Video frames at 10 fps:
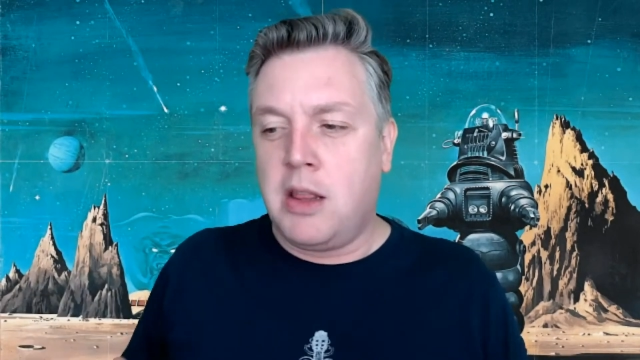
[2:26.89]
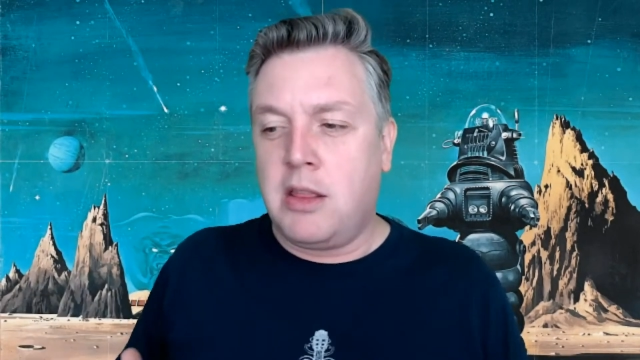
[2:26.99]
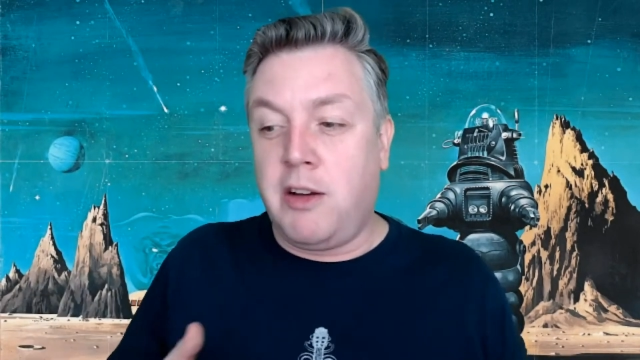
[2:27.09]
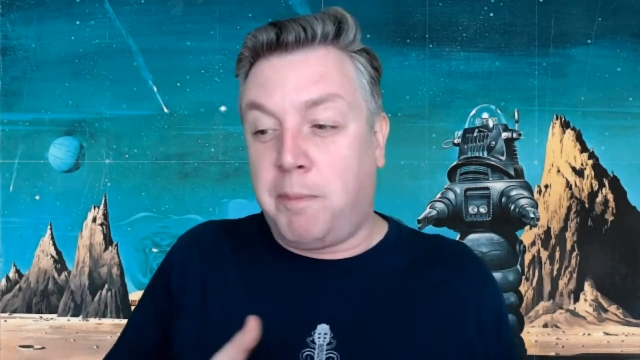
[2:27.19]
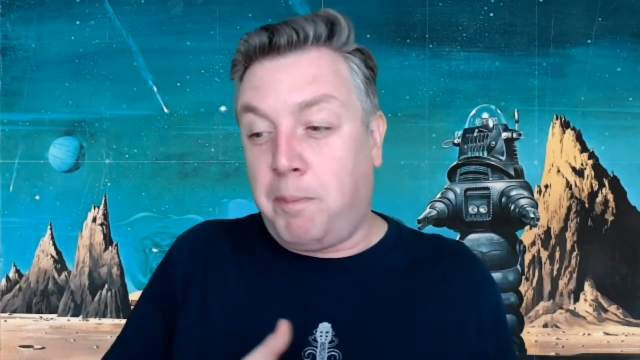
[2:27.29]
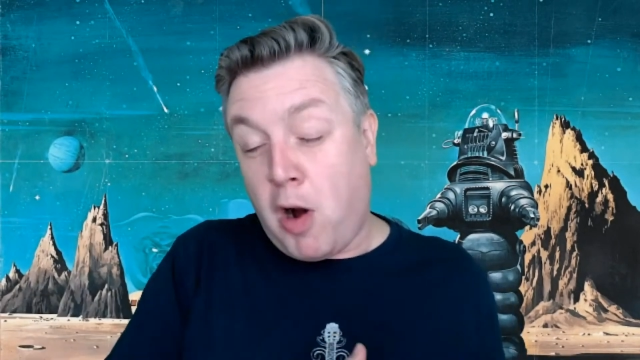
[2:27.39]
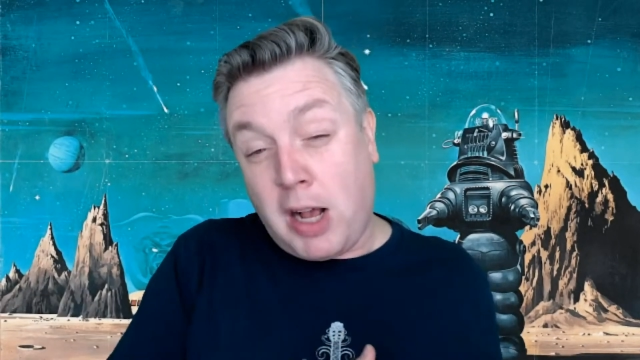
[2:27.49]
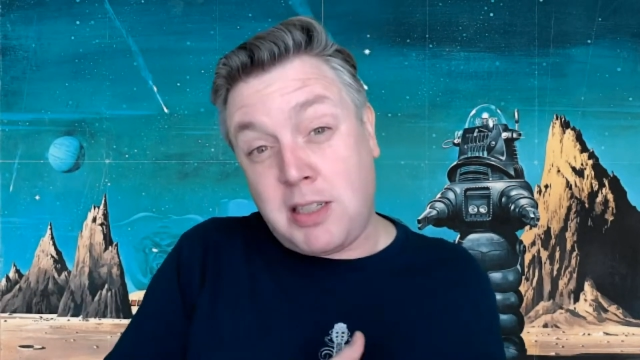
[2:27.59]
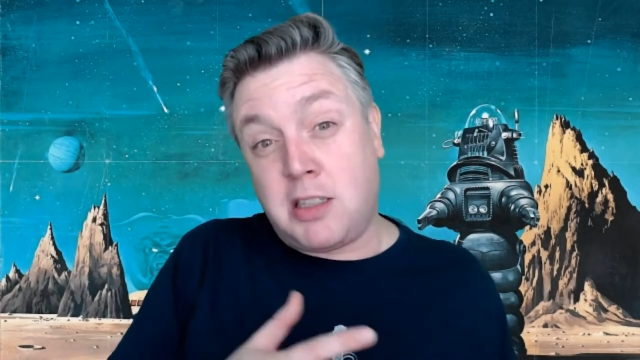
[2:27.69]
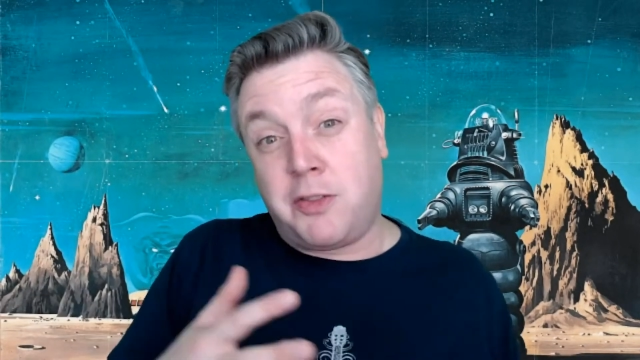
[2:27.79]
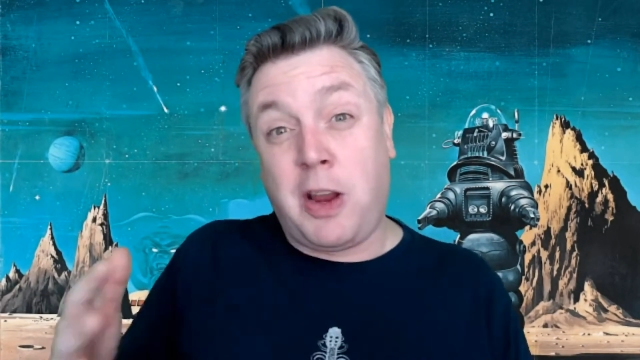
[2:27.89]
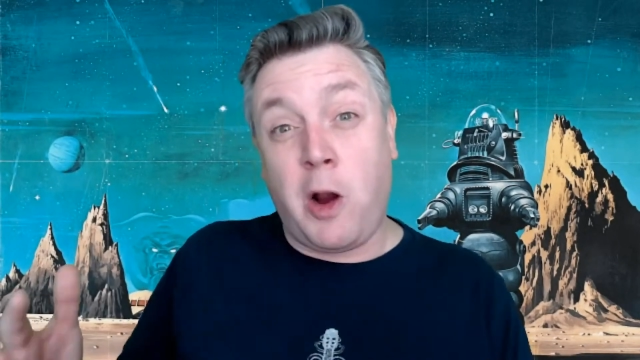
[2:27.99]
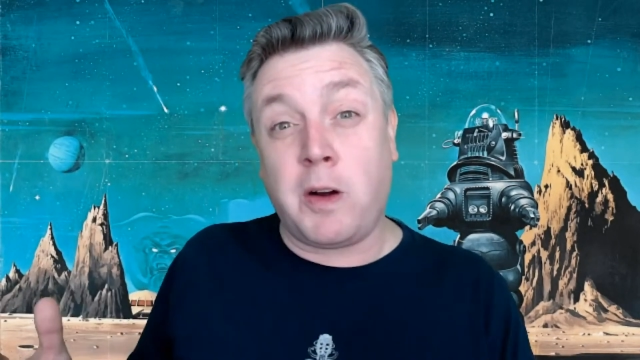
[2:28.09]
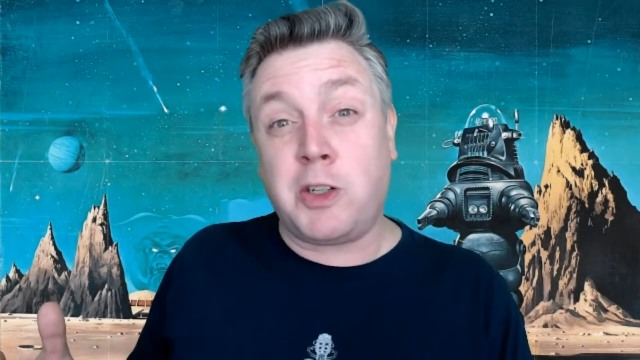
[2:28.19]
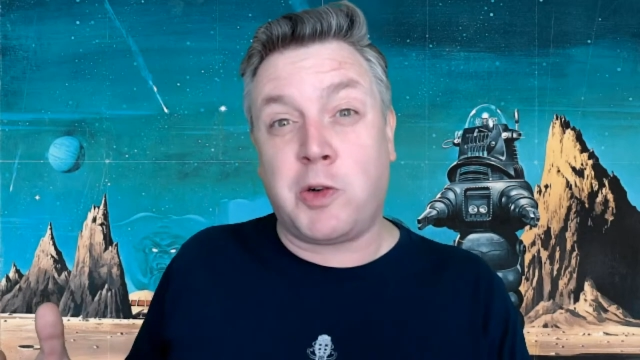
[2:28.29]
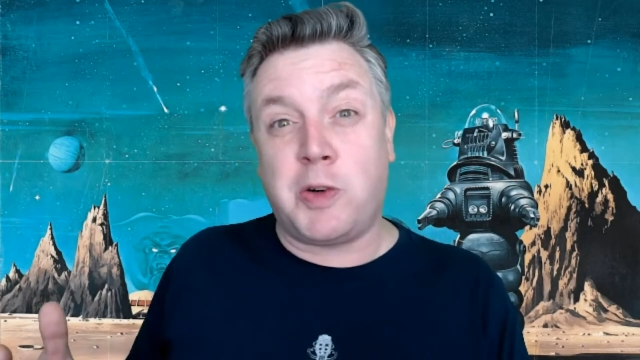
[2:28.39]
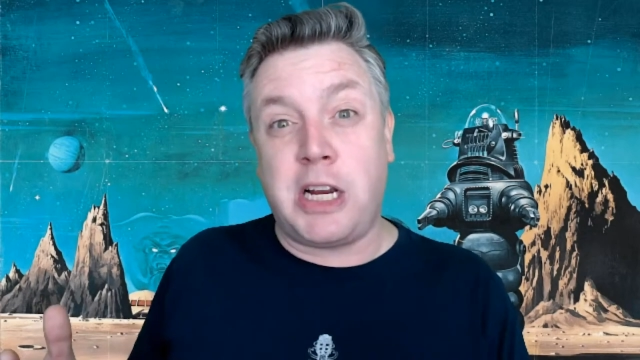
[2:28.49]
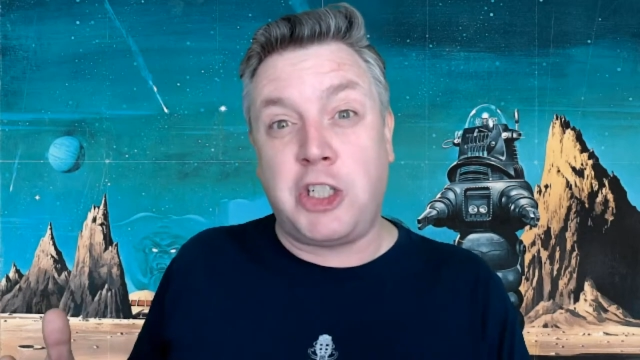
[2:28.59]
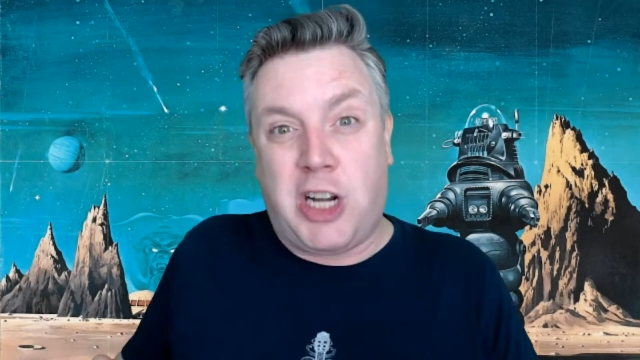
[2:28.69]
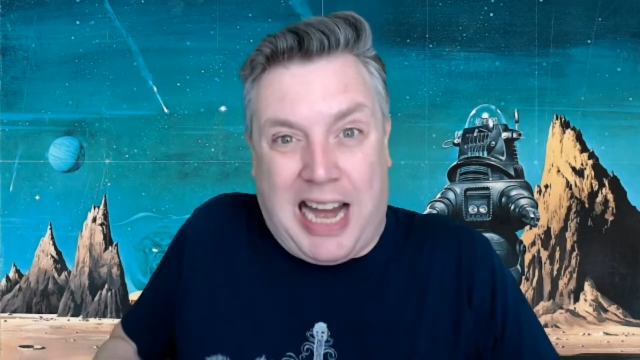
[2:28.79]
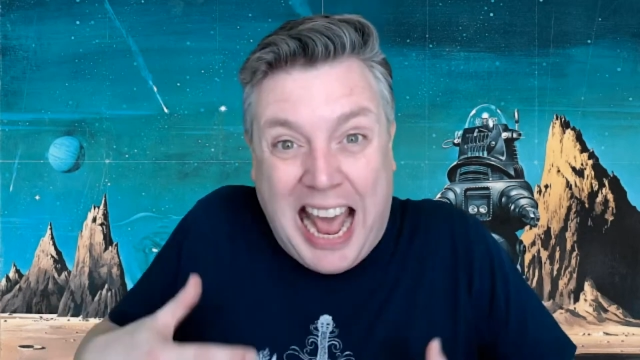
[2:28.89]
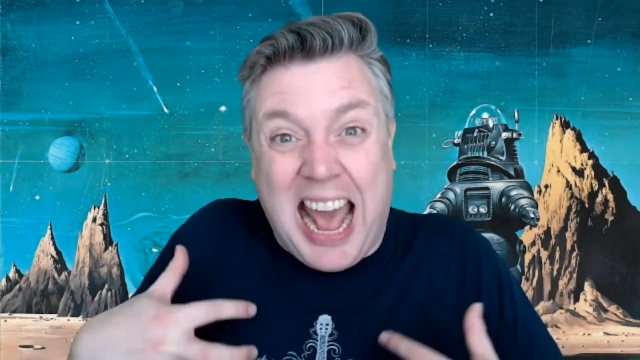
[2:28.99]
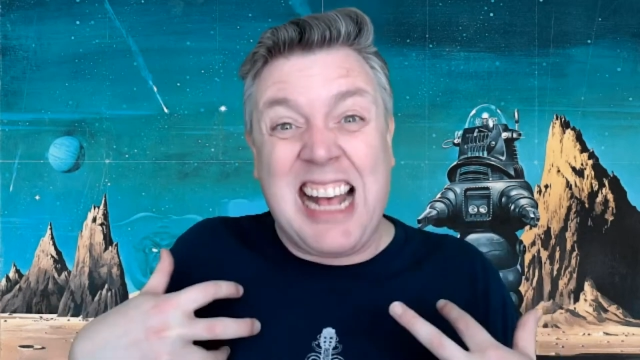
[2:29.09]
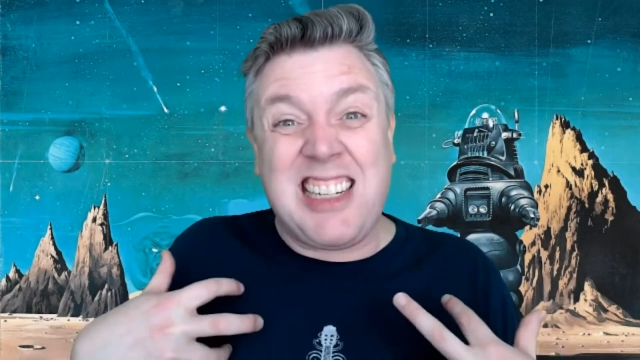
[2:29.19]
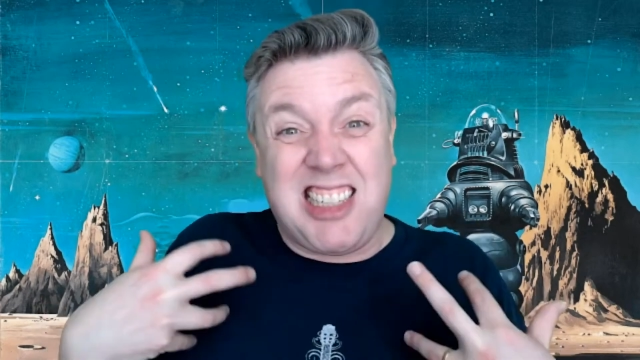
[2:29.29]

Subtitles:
the process of character creation has